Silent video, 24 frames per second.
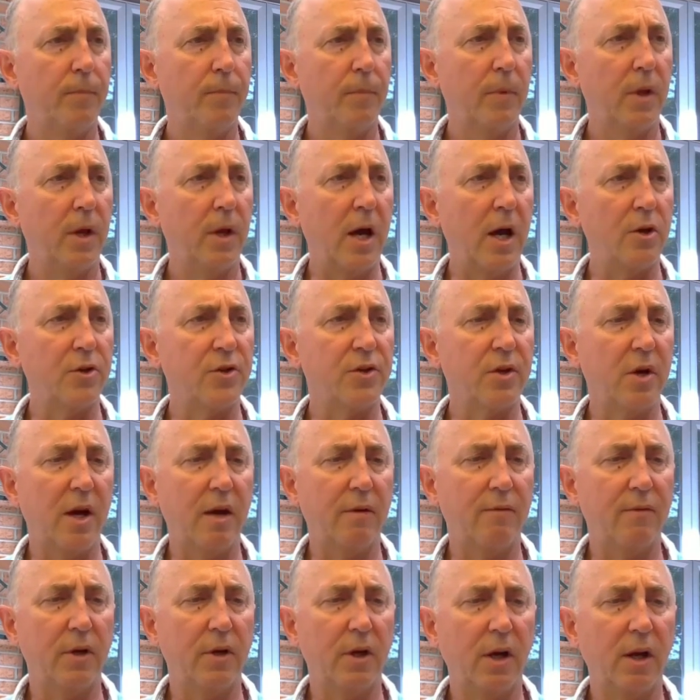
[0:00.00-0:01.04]
I also
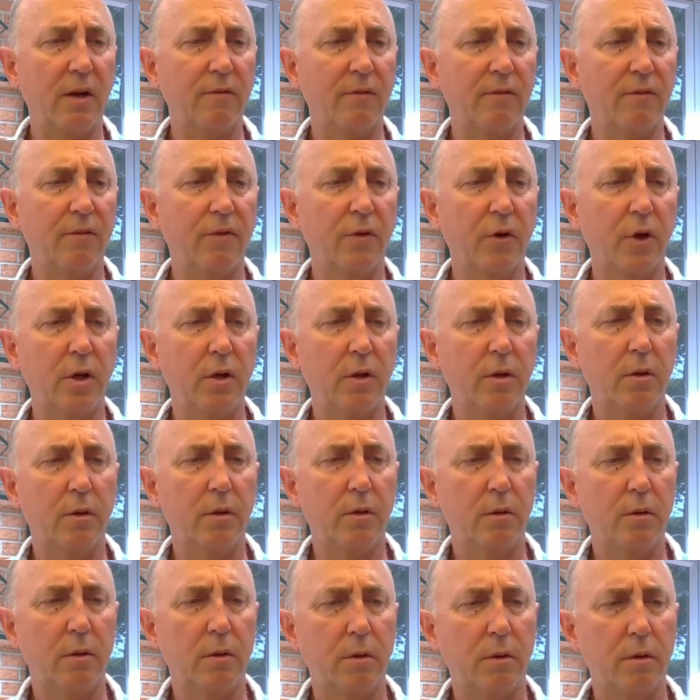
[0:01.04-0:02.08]
have an 11-foot
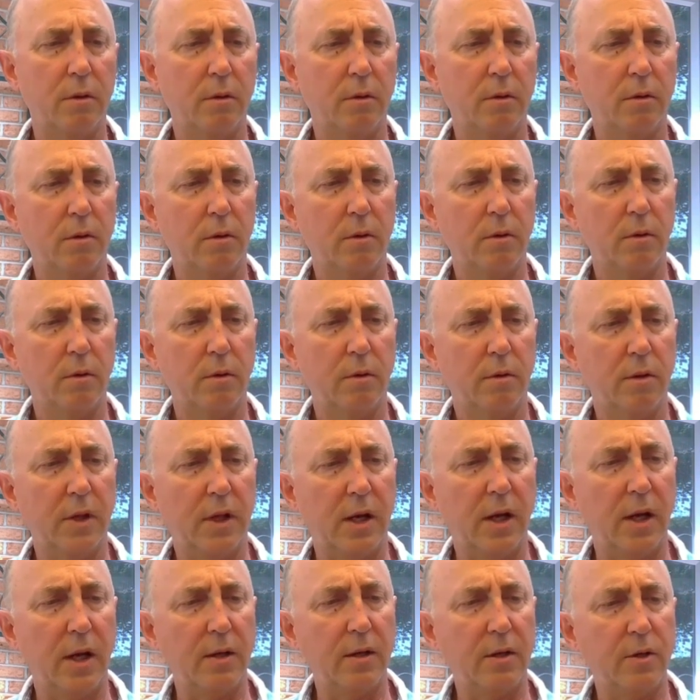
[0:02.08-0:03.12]
that
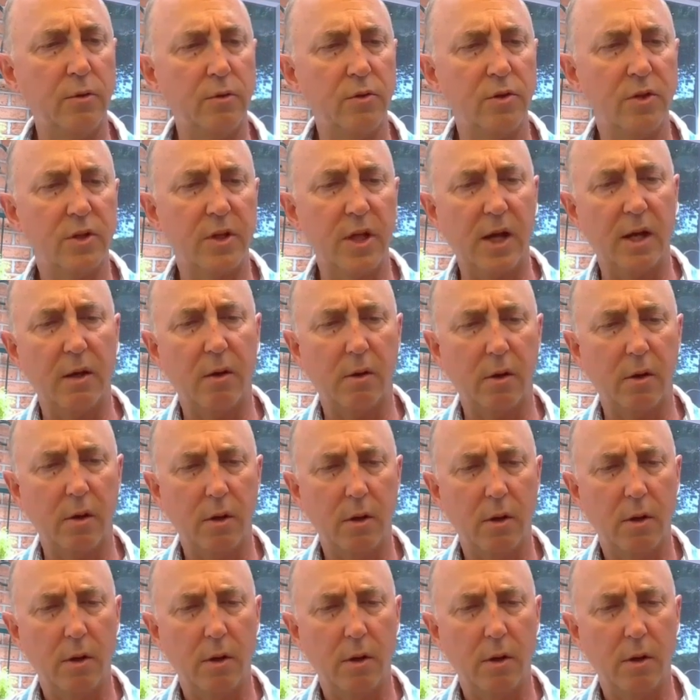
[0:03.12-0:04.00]
I use that on,